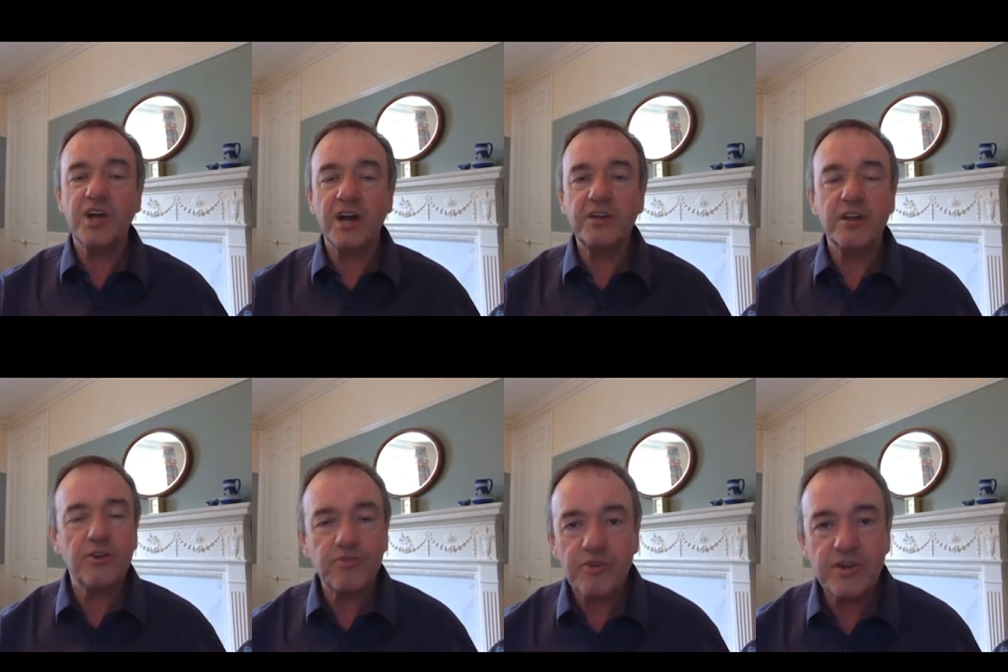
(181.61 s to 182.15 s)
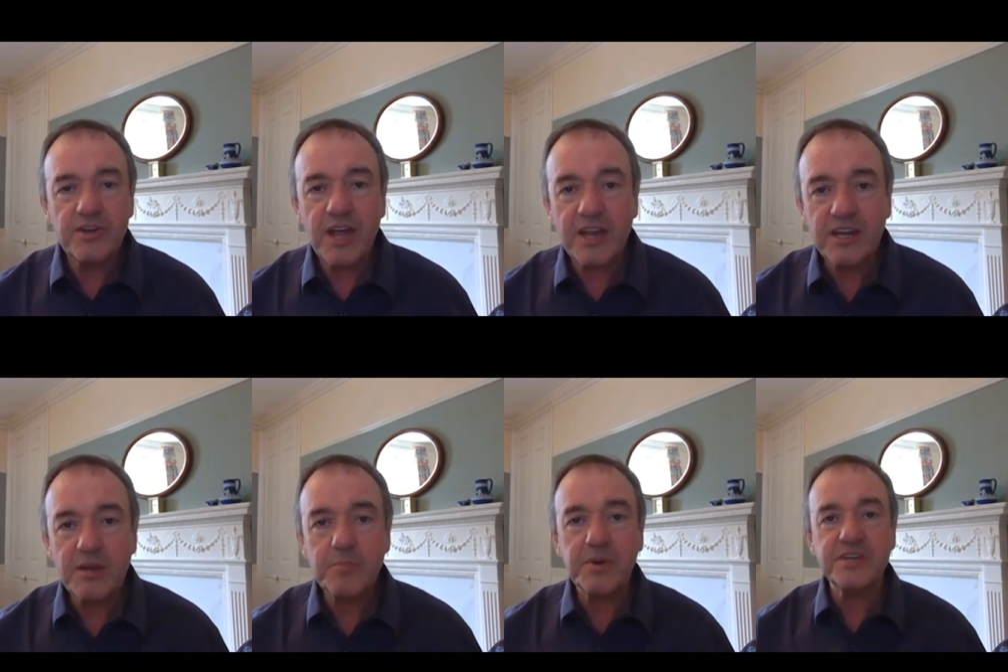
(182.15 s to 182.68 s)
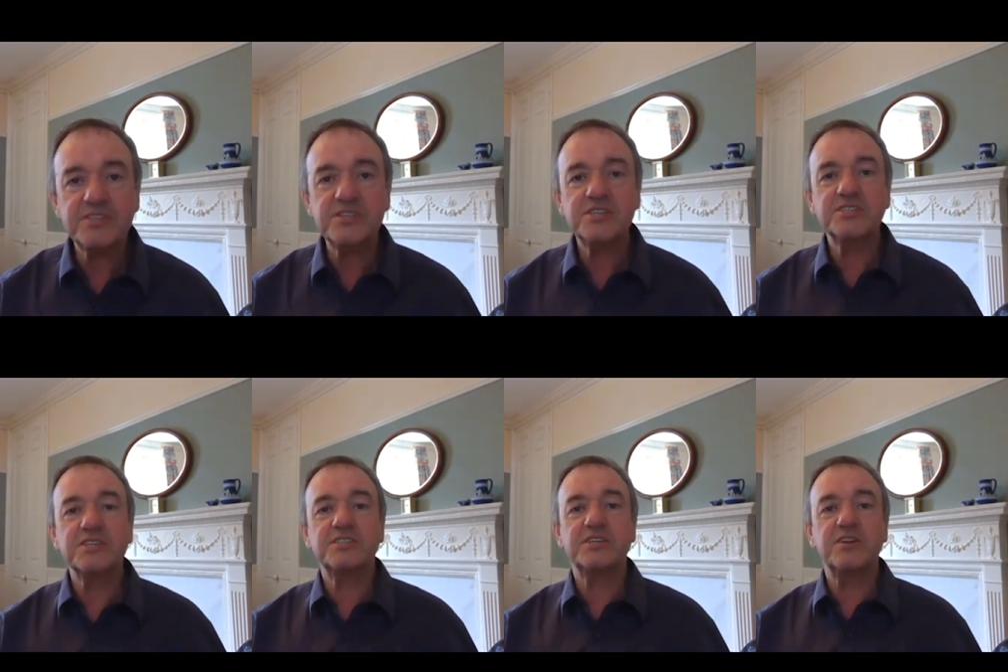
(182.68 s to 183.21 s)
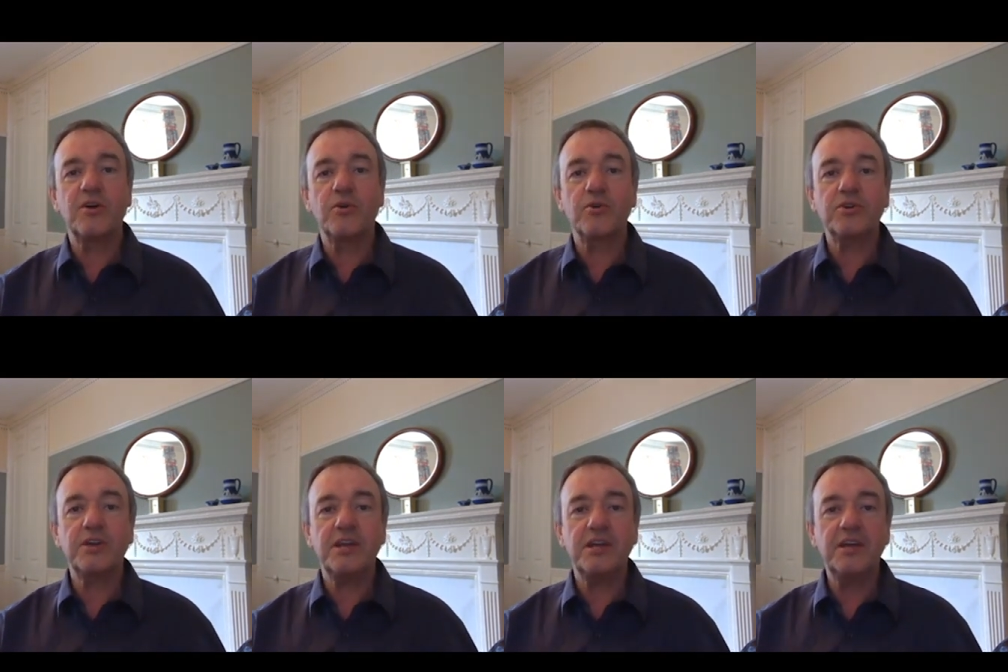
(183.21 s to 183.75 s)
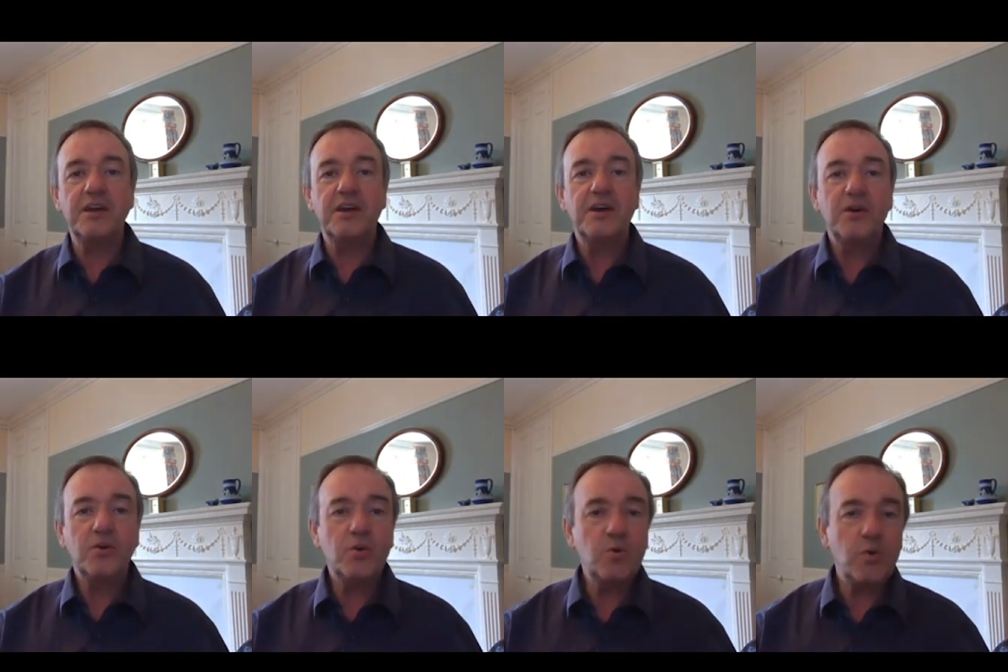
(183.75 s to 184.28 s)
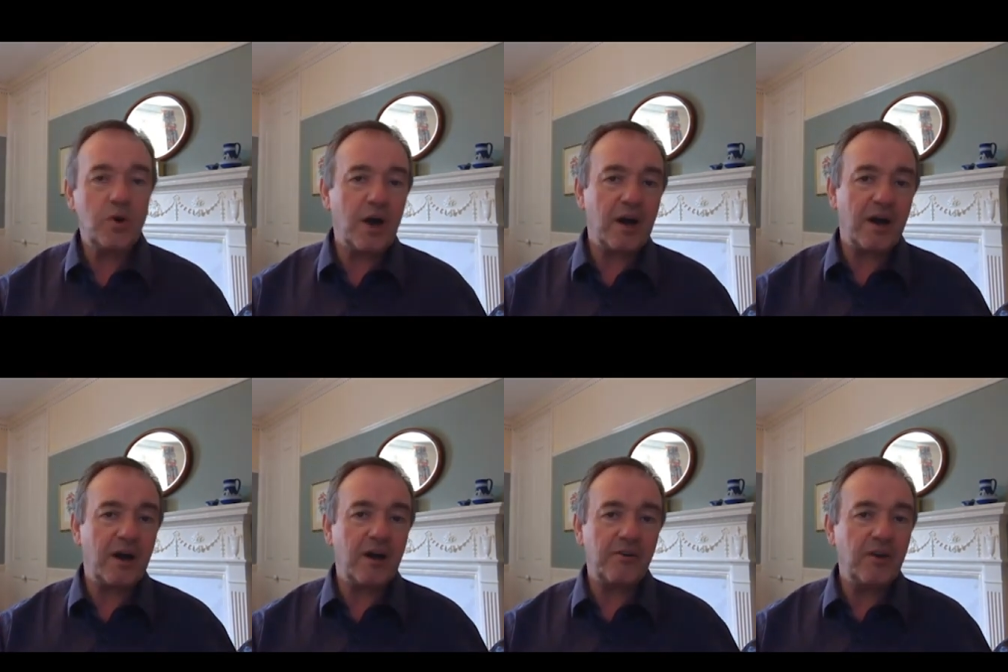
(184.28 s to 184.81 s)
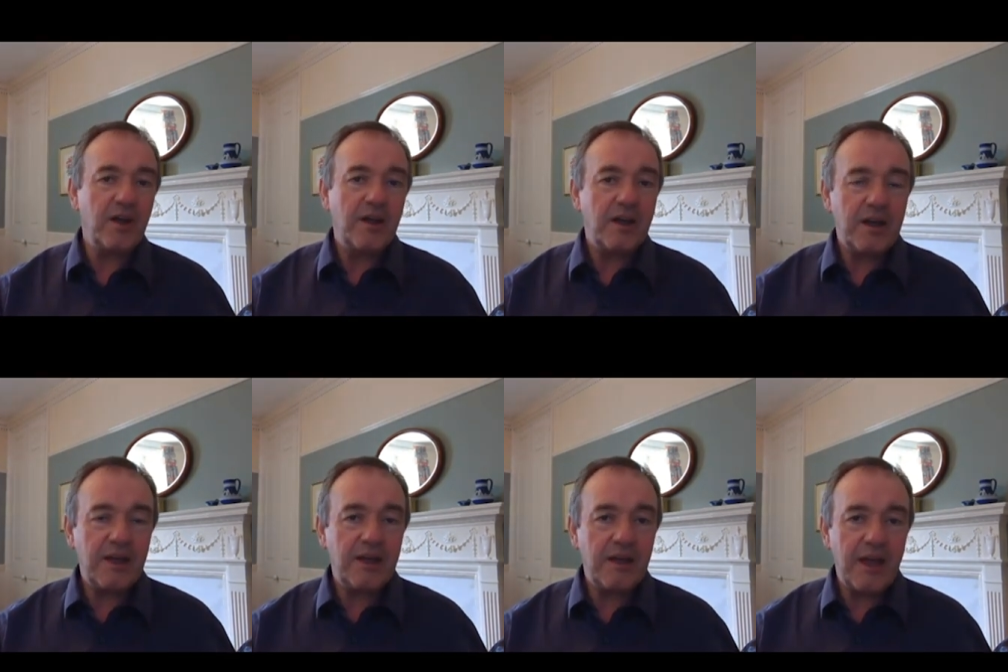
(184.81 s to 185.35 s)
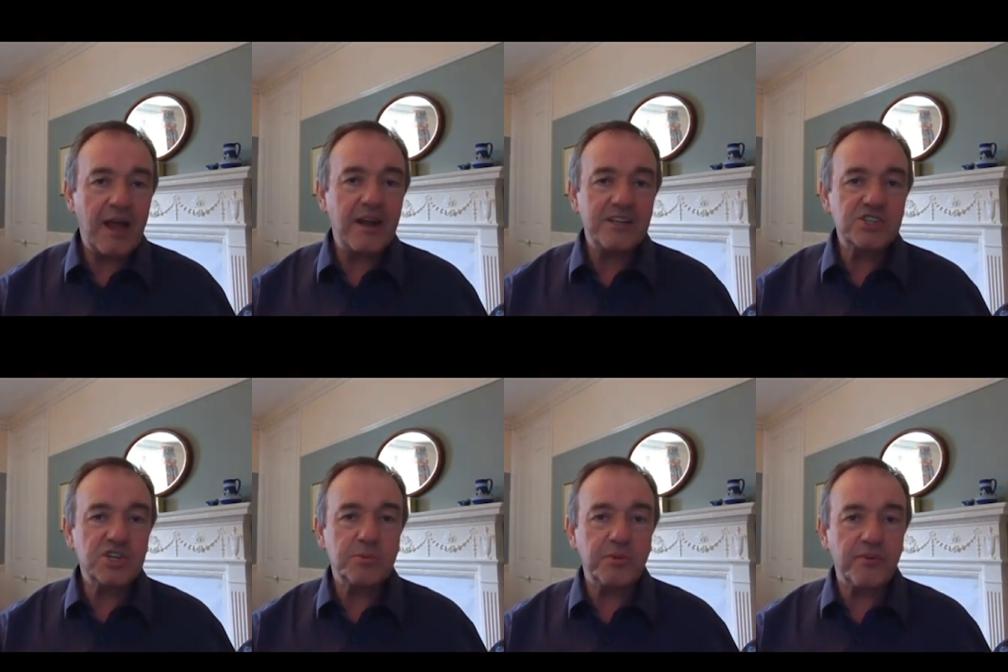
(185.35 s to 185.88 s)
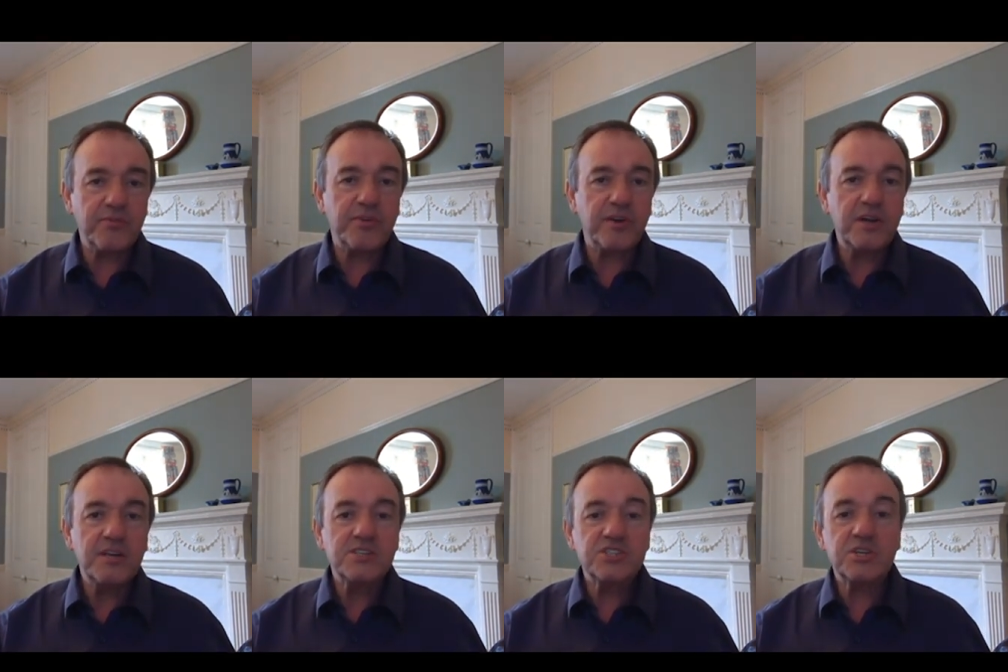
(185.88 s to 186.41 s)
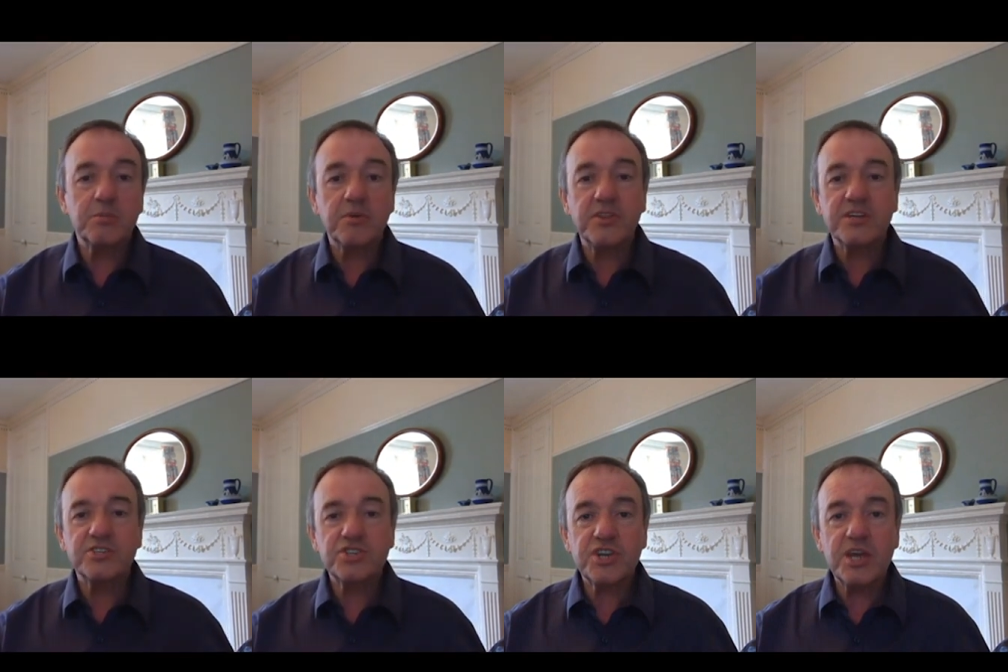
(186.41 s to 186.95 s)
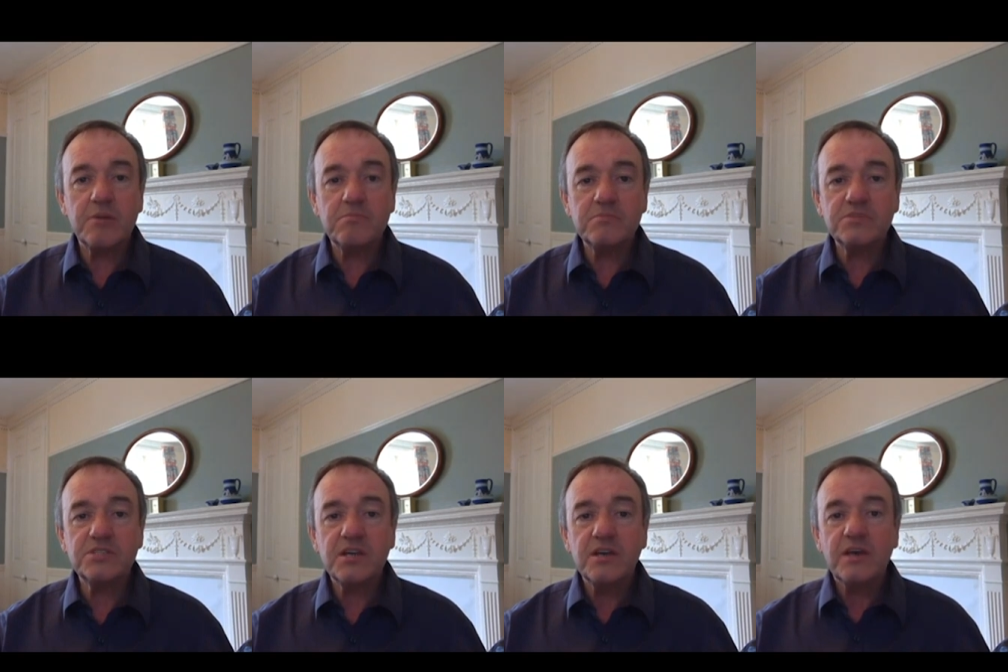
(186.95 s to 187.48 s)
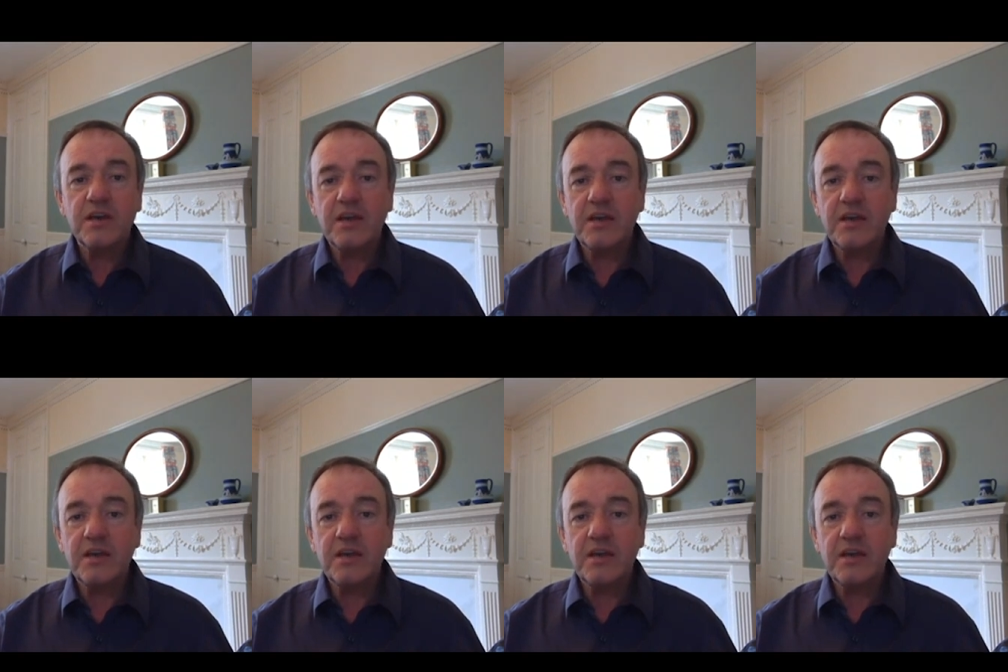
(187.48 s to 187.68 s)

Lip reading: 990 businesses in Orkney who are eligible for some of their schemes.